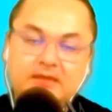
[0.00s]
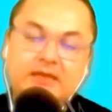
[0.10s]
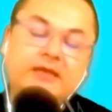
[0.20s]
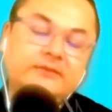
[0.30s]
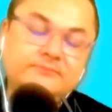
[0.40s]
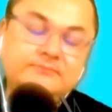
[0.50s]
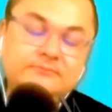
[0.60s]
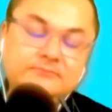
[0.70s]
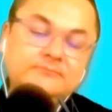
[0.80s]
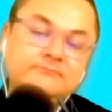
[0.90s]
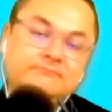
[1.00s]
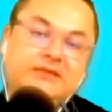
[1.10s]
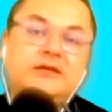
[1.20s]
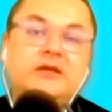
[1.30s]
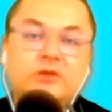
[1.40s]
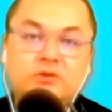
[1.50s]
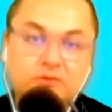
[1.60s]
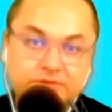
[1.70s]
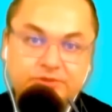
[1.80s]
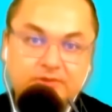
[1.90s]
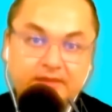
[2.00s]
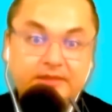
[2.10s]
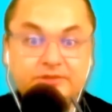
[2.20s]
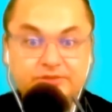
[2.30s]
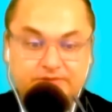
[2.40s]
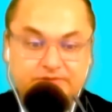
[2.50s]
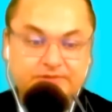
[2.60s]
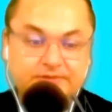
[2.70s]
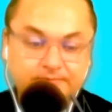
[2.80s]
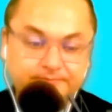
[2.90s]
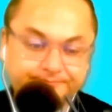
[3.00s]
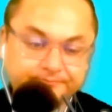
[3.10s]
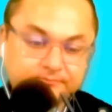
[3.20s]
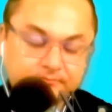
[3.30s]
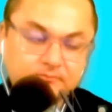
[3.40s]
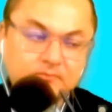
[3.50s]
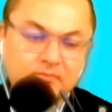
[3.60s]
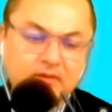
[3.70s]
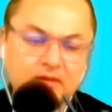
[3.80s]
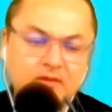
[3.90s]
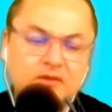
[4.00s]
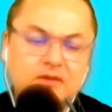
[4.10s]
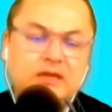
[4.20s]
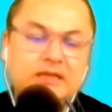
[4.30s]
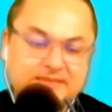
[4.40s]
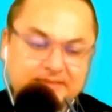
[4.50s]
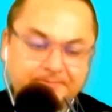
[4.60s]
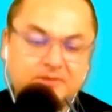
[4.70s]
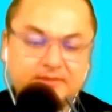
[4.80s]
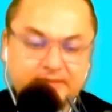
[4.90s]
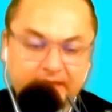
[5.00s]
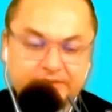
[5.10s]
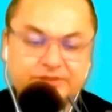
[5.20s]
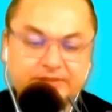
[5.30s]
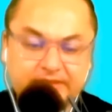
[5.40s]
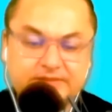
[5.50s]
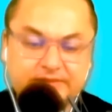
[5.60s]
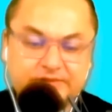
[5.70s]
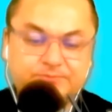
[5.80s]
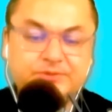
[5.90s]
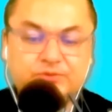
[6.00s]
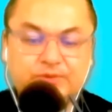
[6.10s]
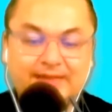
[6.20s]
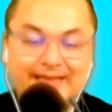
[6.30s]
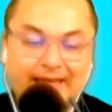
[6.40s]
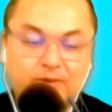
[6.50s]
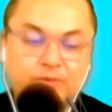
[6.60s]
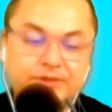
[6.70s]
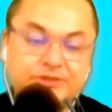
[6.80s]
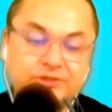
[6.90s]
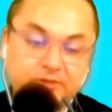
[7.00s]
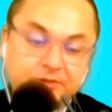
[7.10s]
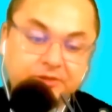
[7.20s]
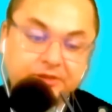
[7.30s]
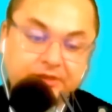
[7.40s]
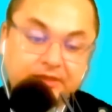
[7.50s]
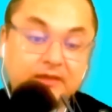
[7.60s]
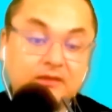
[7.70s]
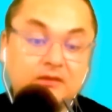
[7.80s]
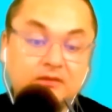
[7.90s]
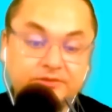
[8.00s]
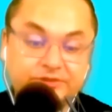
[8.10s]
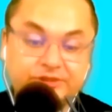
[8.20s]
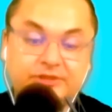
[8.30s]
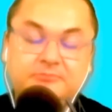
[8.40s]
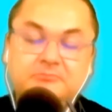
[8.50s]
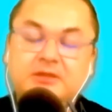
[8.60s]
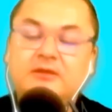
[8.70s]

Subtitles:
and there are cultural interests. A deep connection exists between language learning and culture.